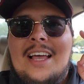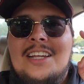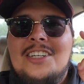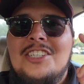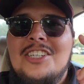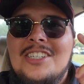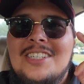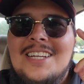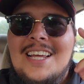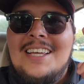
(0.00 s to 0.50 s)

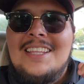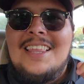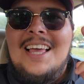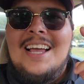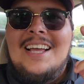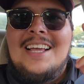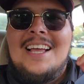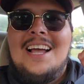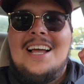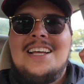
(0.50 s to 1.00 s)
And just like
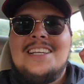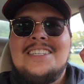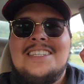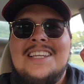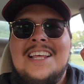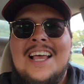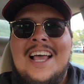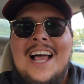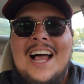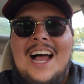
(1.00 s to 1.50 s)
that,
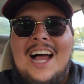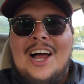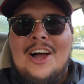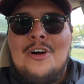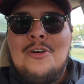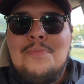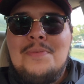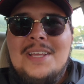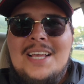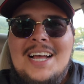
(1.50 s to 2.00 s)
guys,
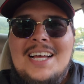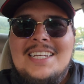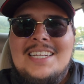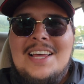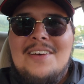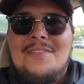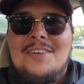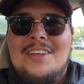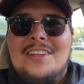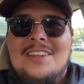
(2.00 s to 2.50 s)
I hope you
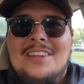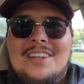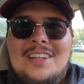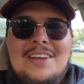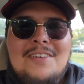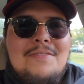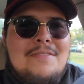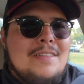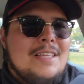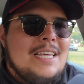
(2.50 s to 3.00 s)
guys have a
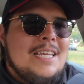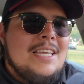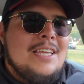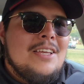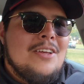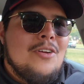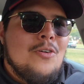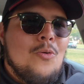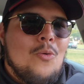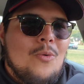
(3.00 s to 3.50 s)

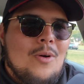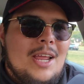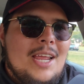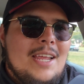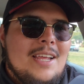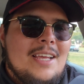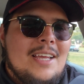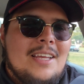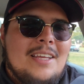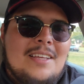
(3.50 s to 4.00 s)
lovely
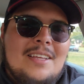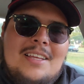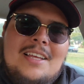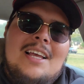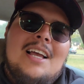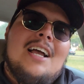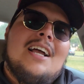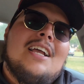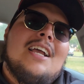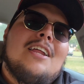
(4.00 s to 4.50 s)
week.
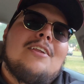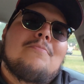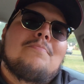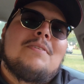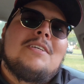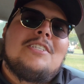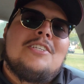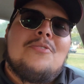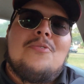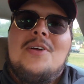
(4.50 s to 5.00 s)
I got a
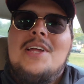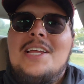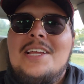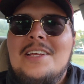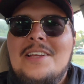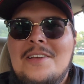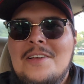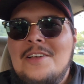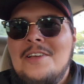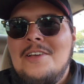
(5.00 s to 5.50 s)
busy
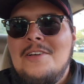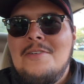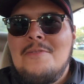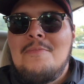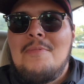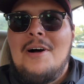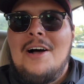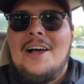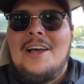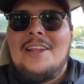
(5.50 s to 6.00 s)
week,
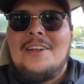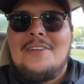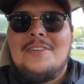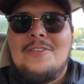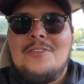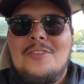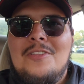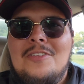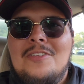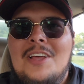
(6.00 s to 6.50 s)
but
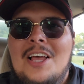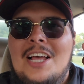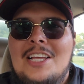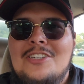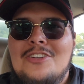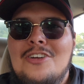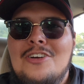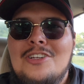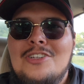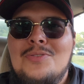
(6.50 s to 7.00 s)

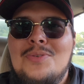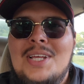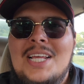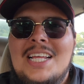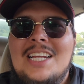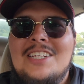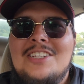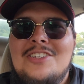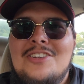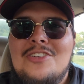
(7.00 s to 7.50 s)
as long as we
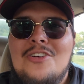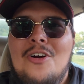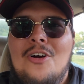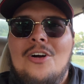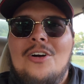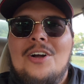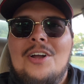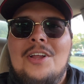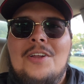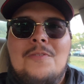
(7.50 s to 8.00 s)
get a
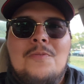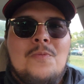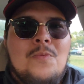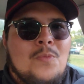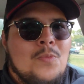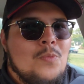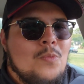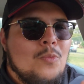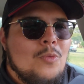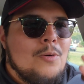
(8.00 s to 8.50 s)
cigar in,
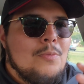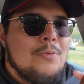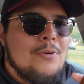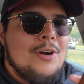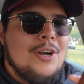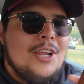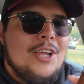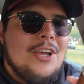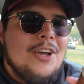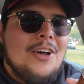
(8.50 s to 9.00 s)
we're
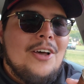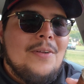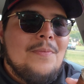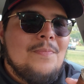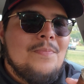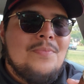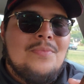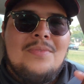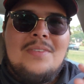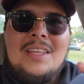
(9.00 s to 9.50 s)
pretty good.
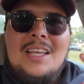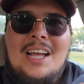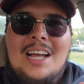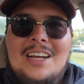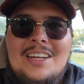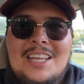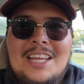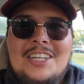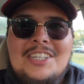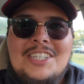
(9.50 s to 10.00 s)

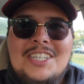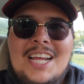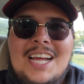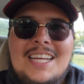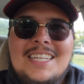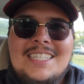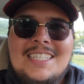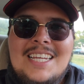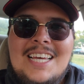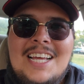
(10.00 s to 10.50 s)
I'll catch you
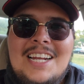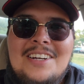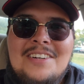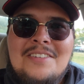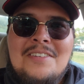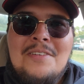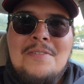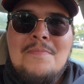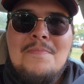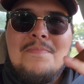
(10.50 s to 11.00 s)
guys
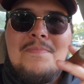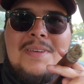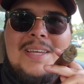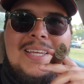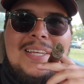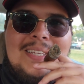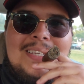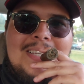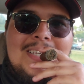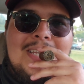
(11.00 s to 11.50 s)
later.
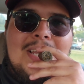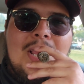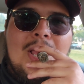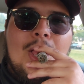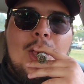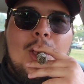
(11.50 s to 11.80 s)
Peace.